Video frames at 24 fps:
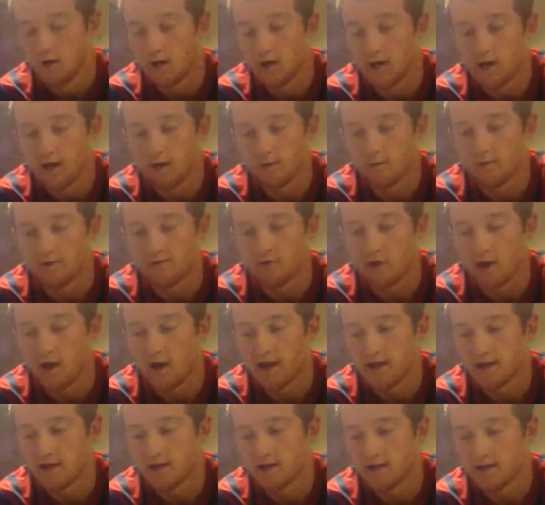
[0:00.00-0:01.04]
we've got
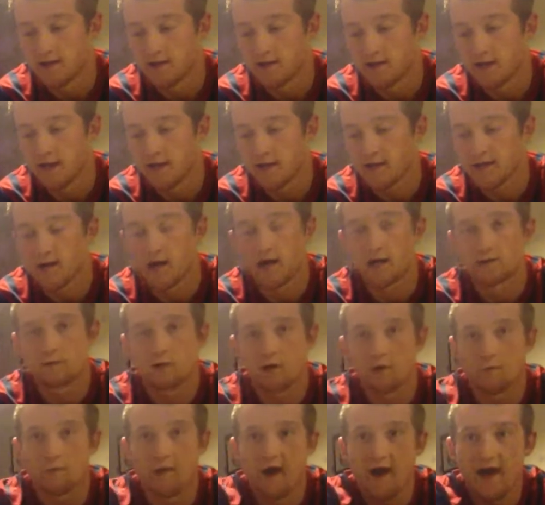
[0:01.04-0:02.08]
a night guard
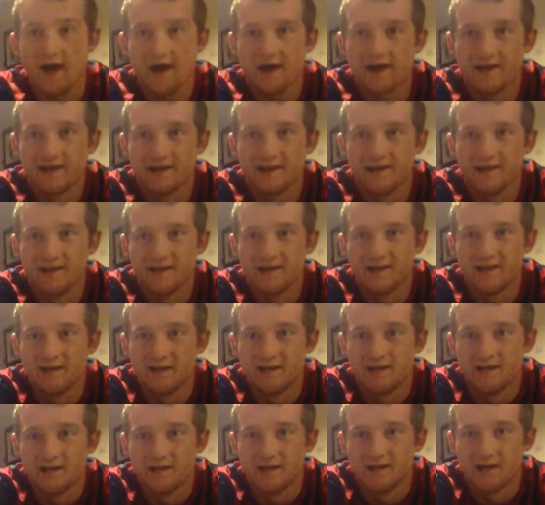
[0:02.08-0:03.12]
lock pair.
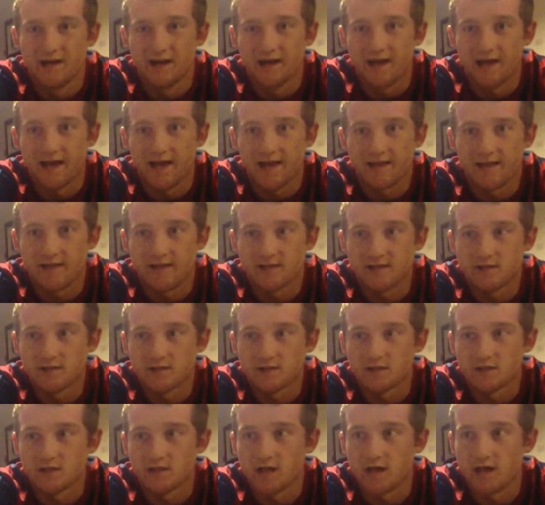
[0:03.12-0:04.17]
Again, these are
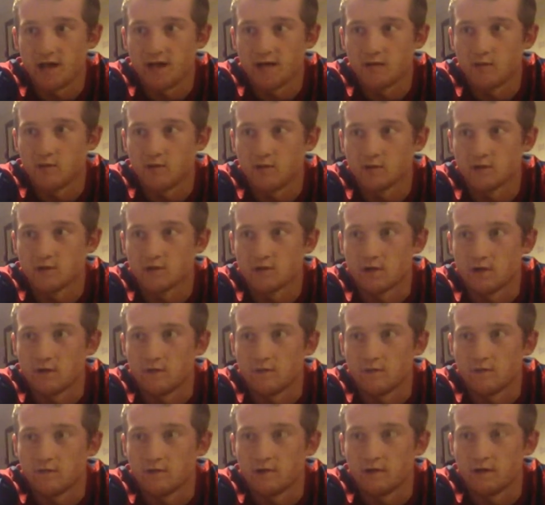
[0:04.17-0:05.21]
just sliding ones, so,
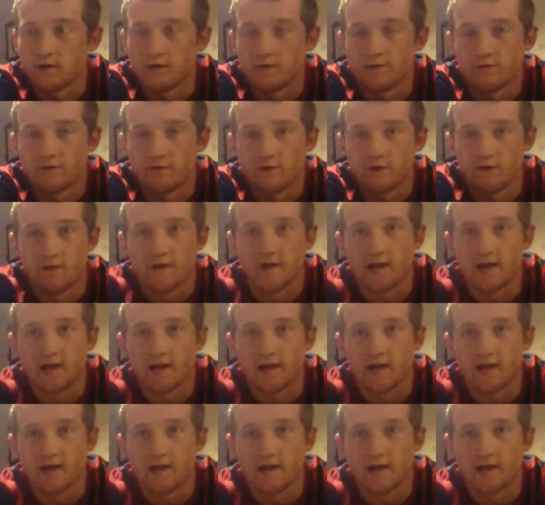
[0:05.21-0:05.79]
you know, if you're not the